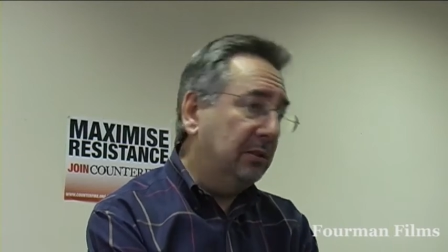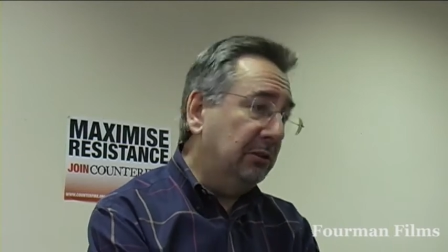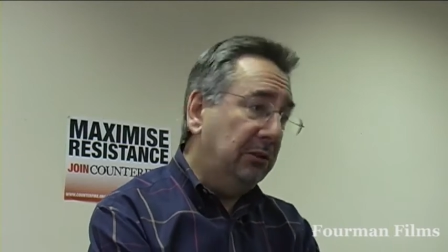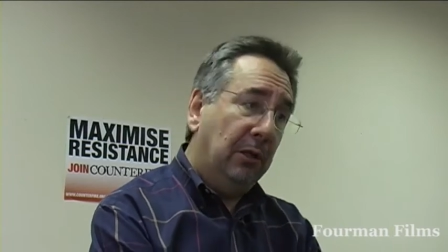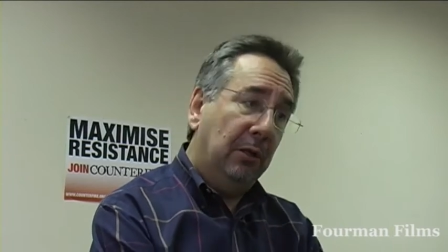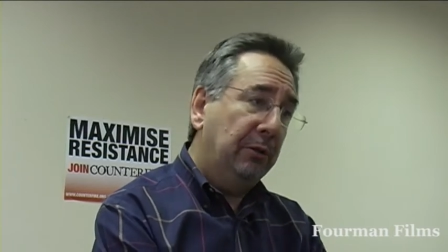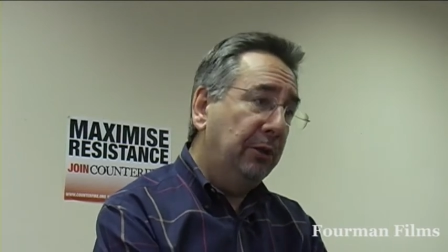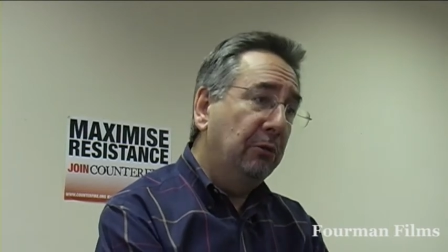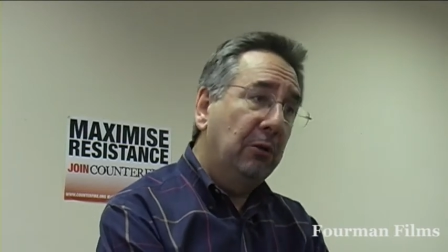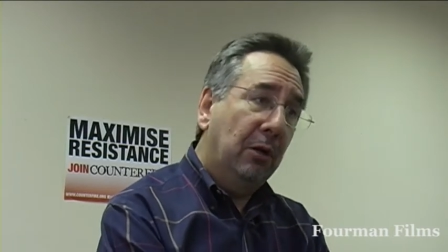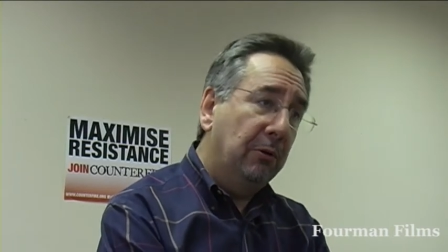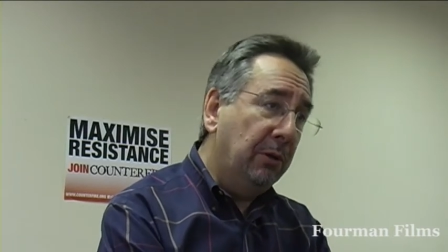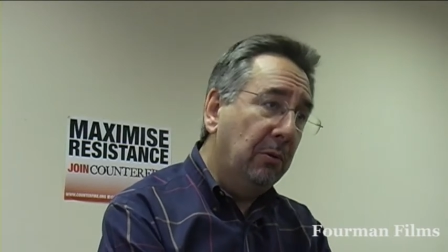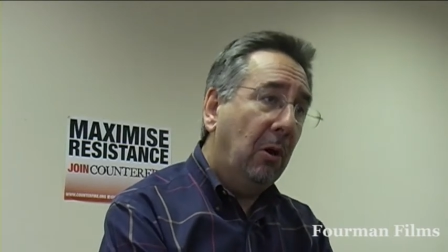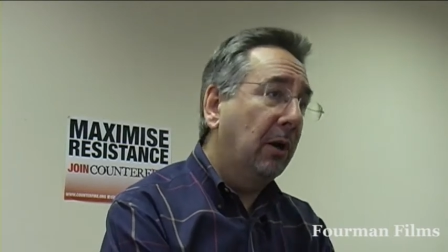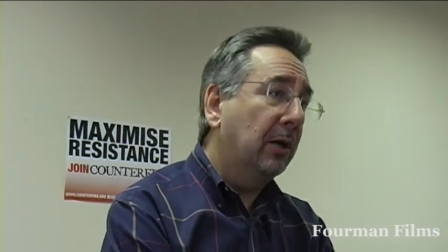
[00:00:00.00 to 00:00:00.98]
know
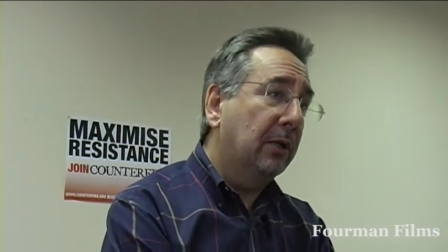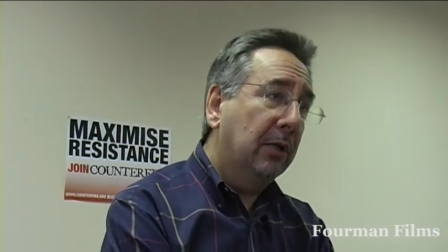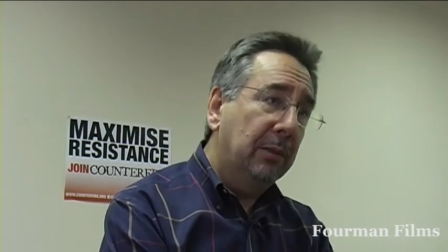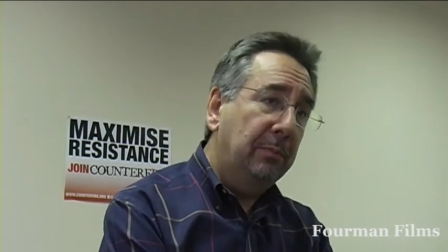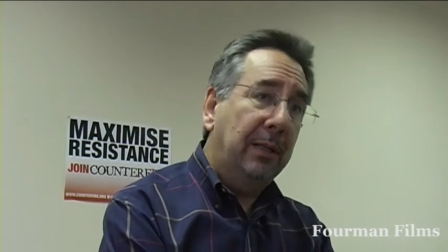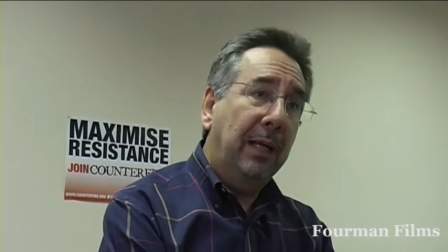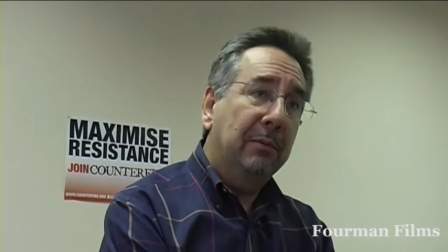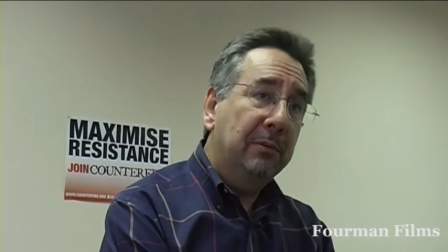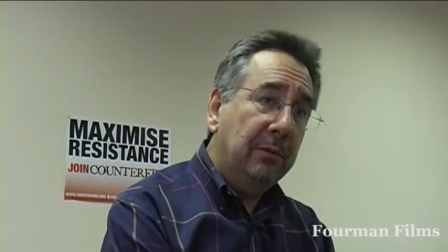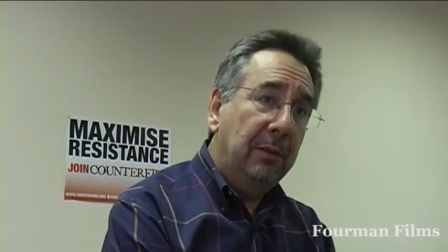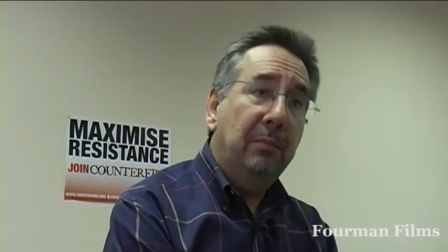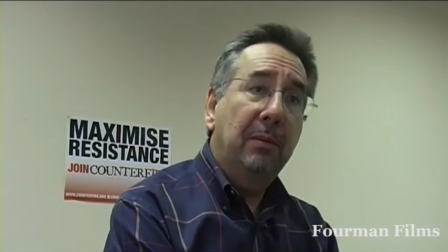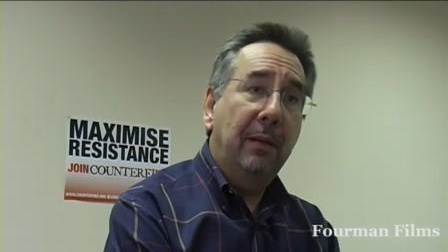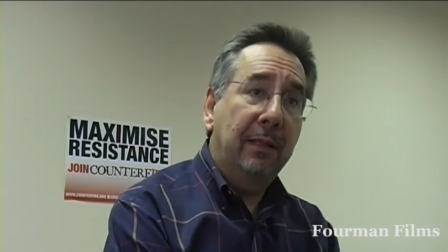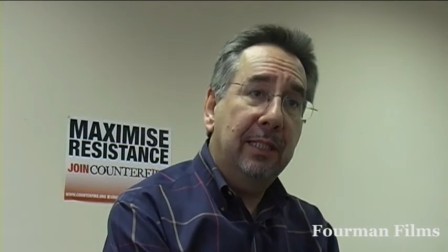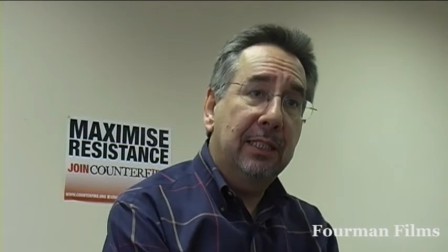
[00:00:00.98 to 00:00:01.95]
you aren't going to be able to
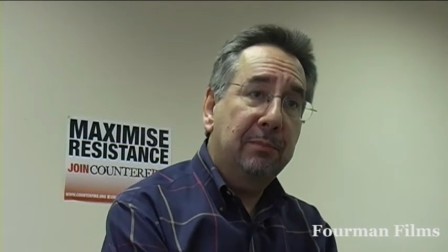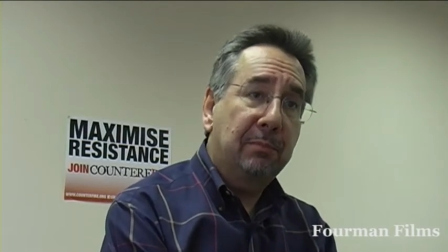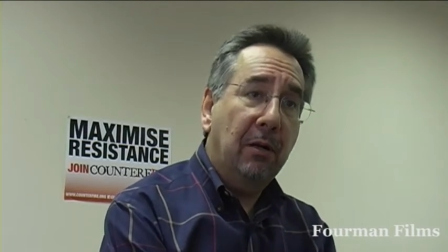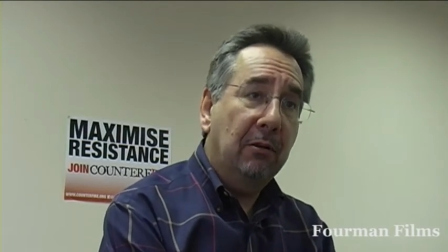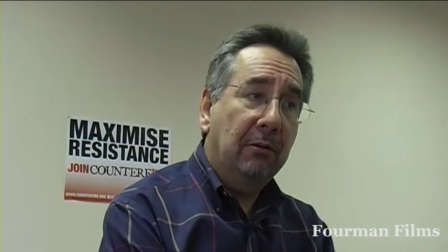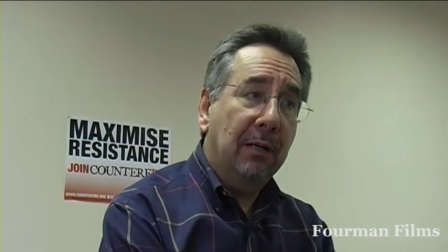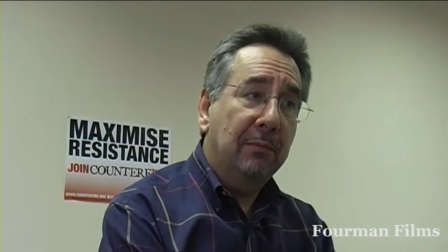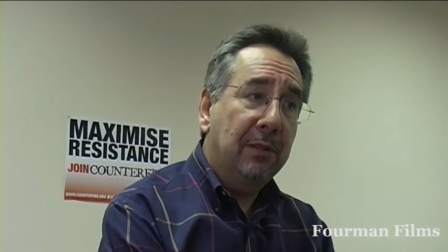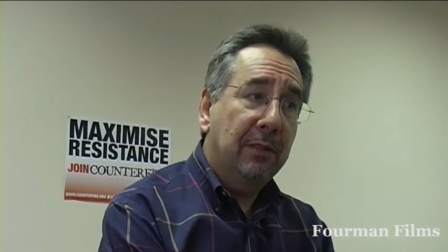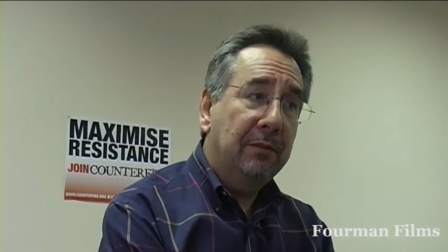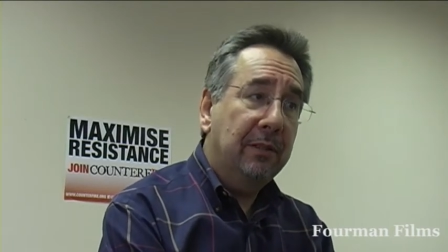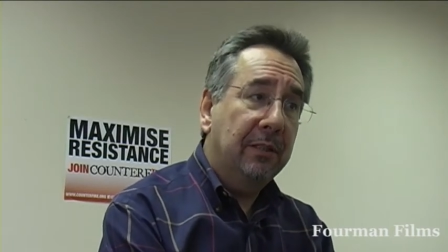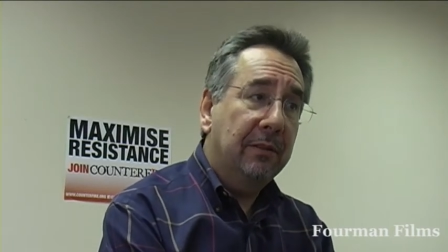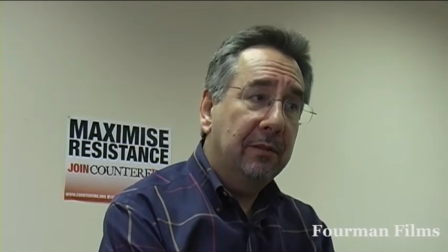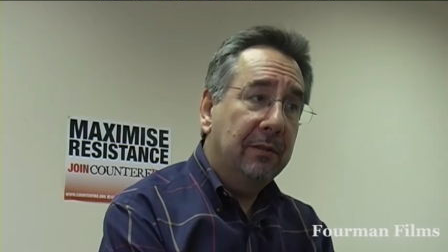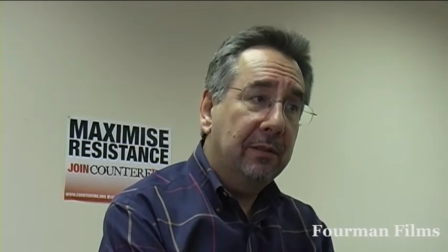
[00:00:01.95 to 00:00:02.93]
implement this programme, don't
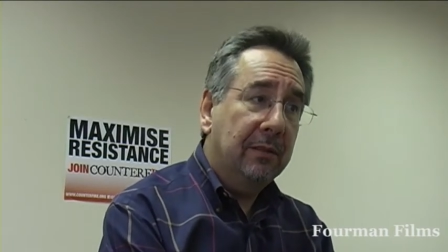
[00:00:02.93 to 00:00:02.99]
you?